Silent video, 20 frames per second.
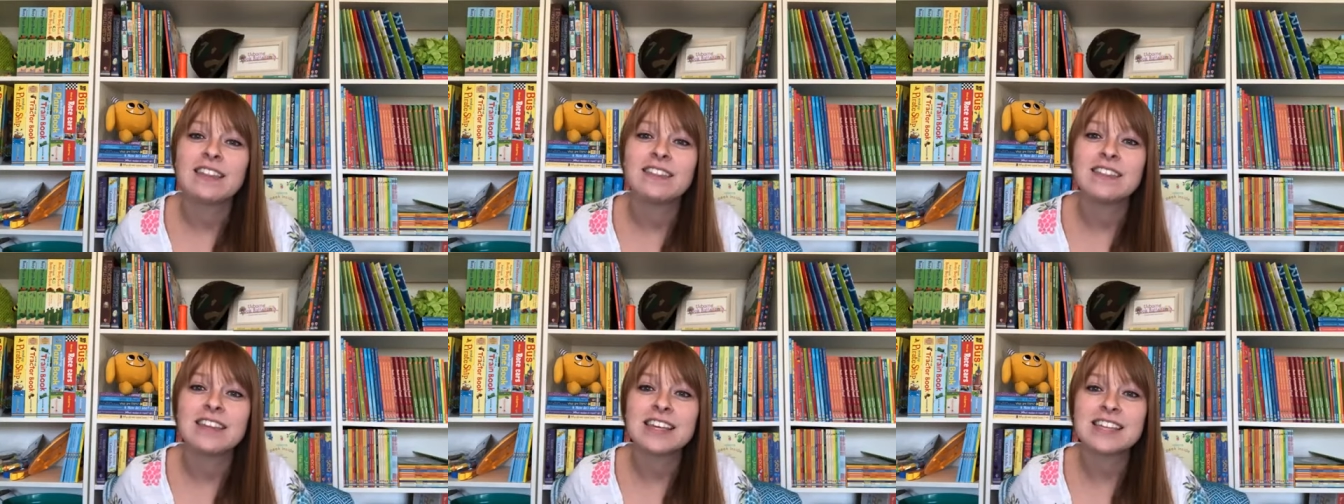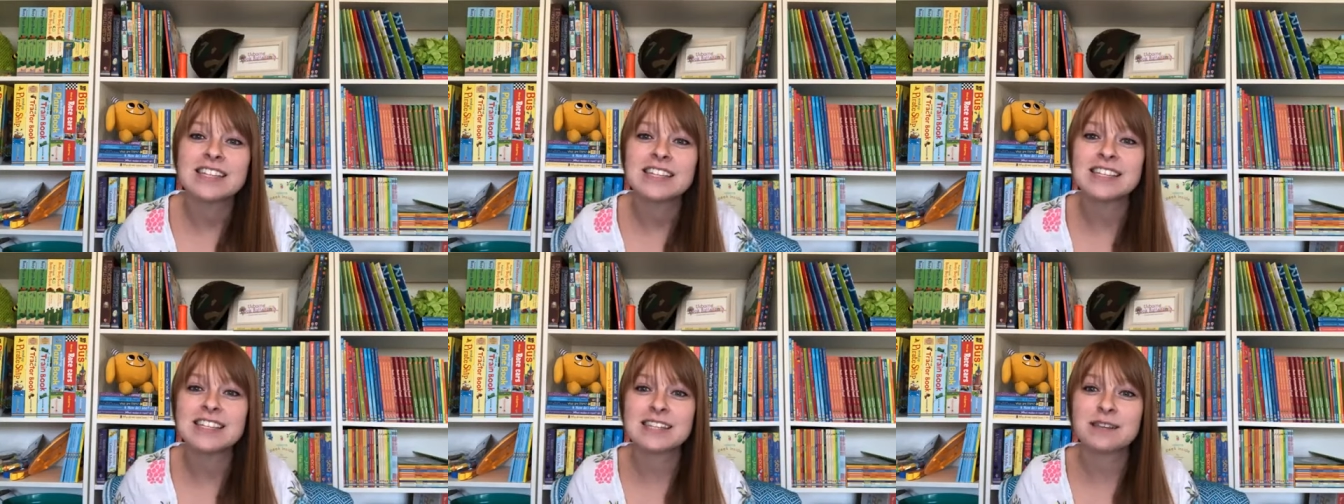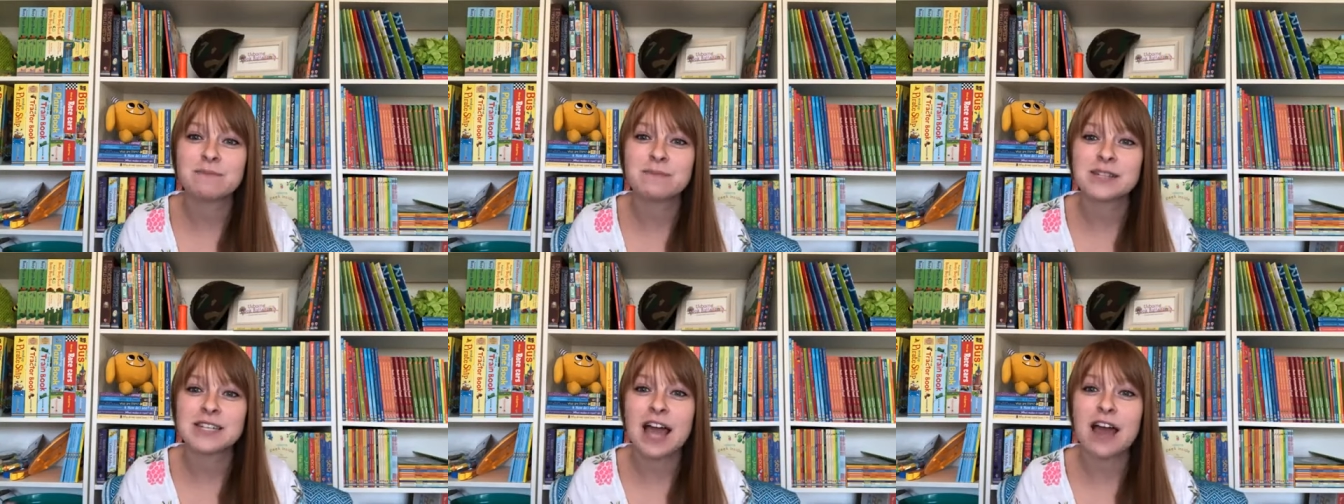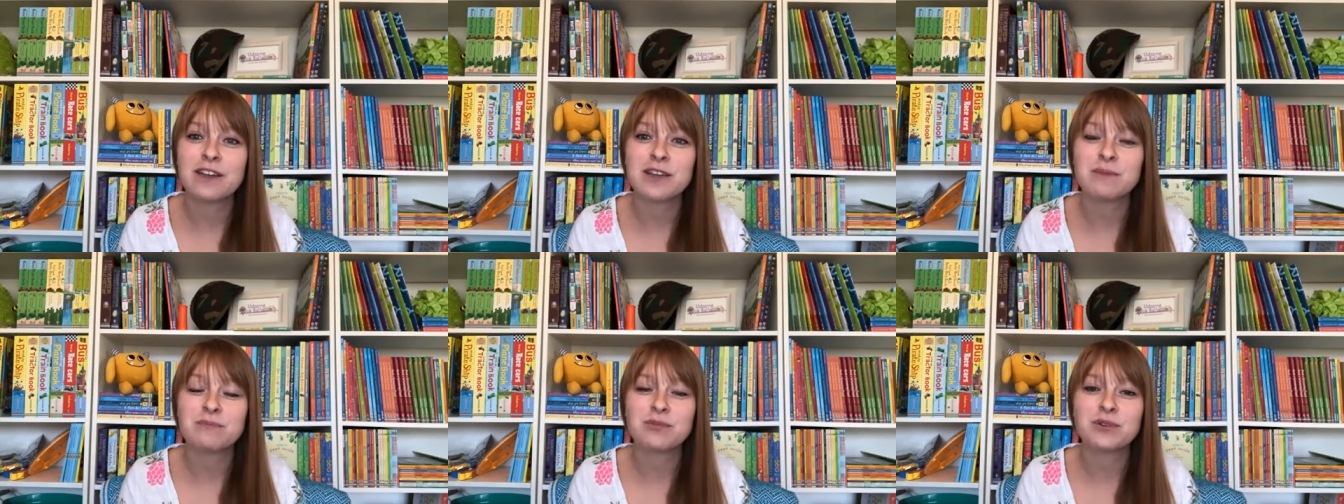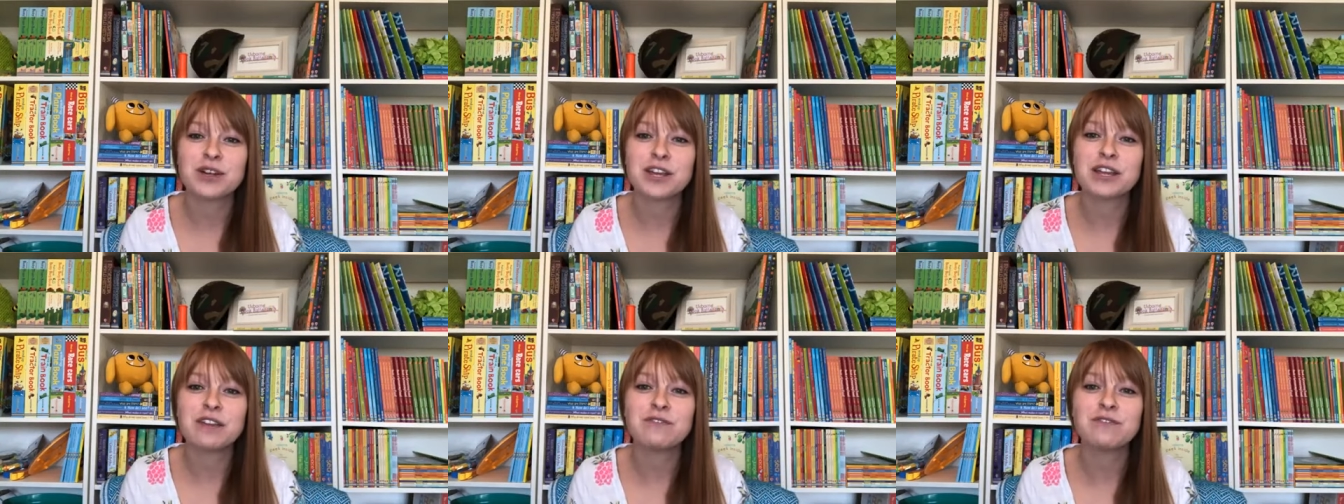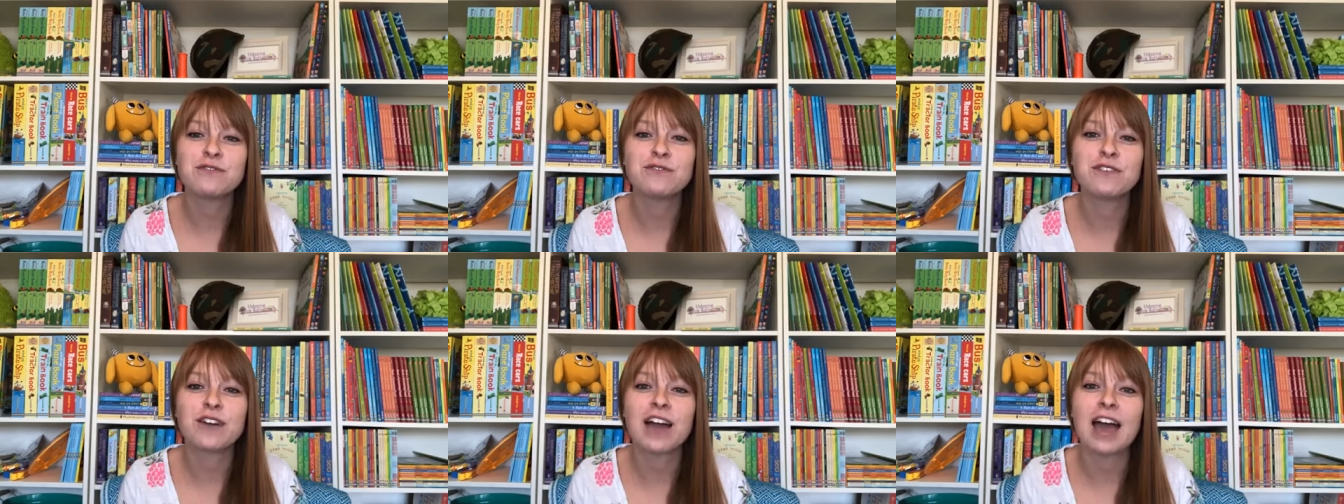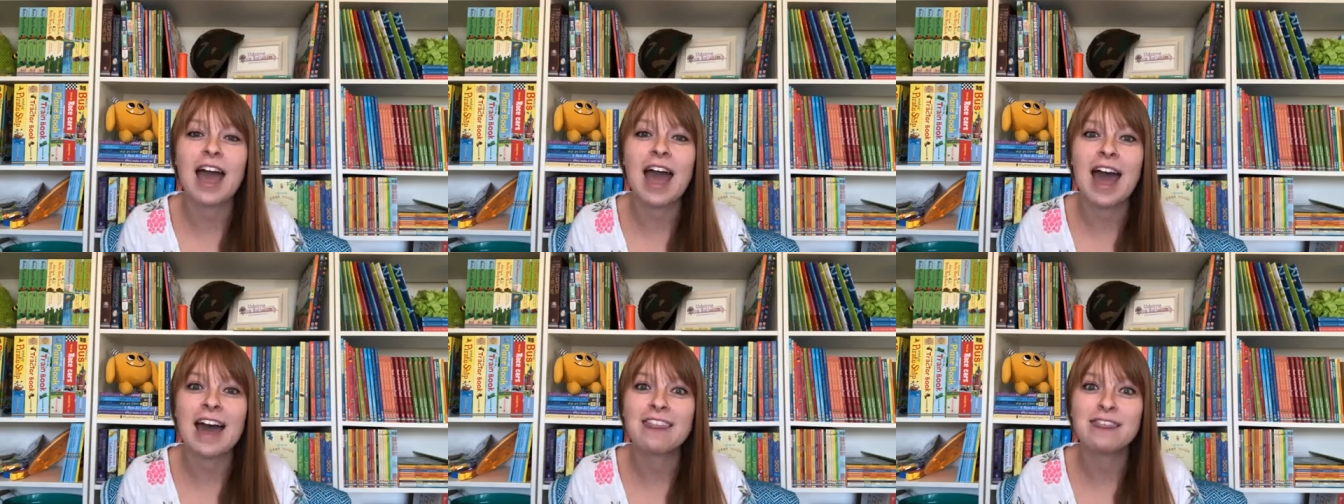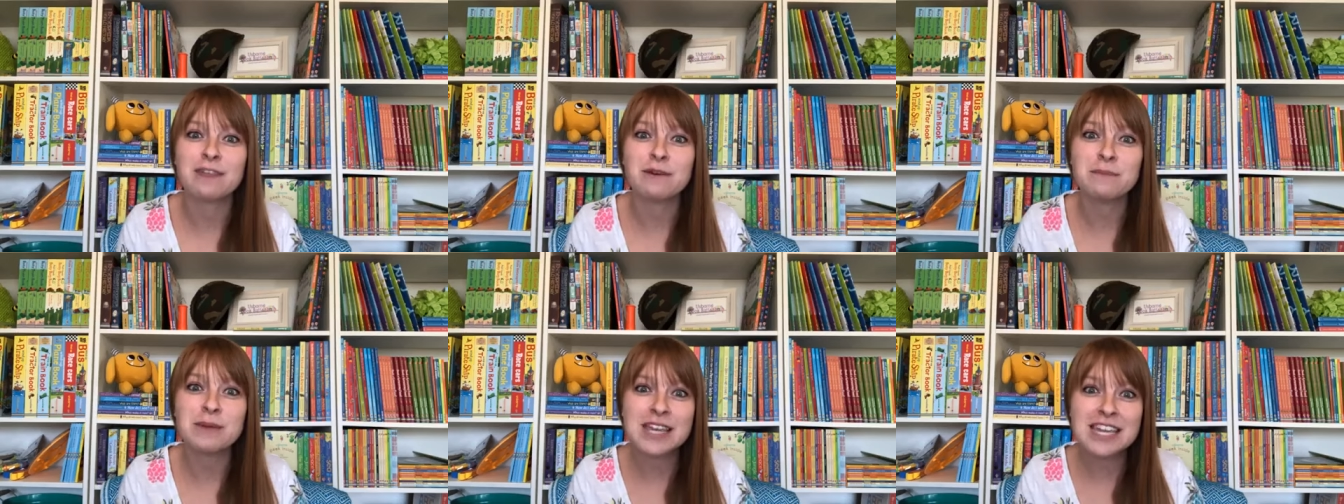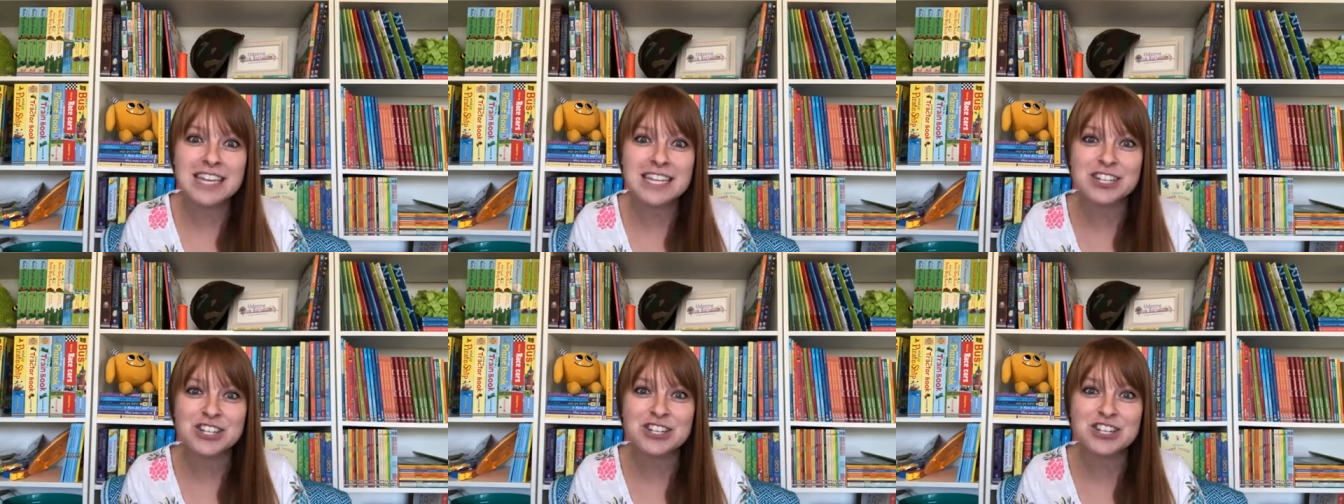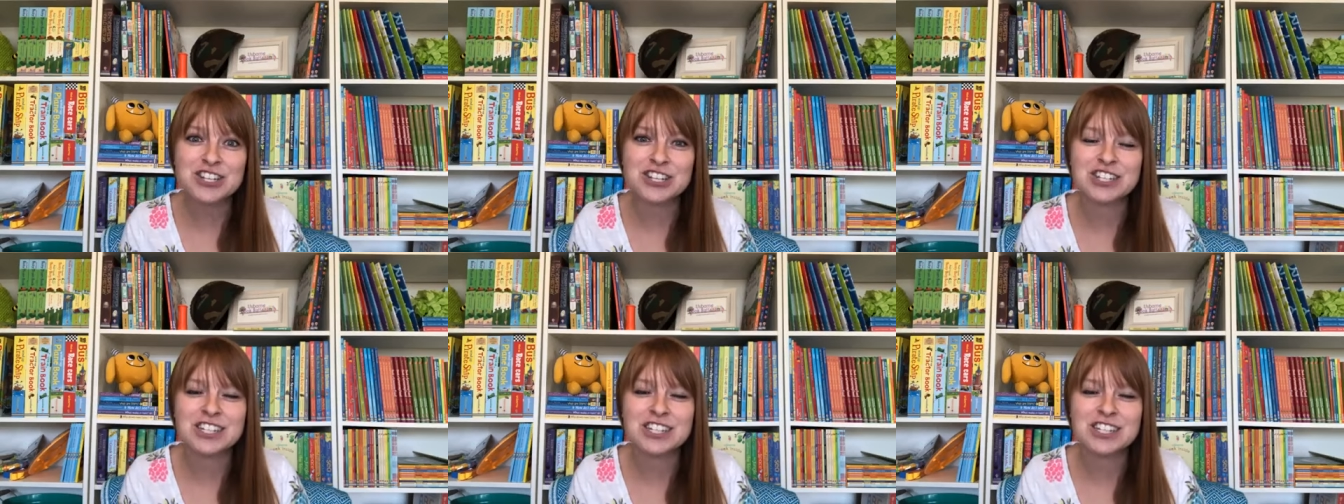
this battalion brief at the beach.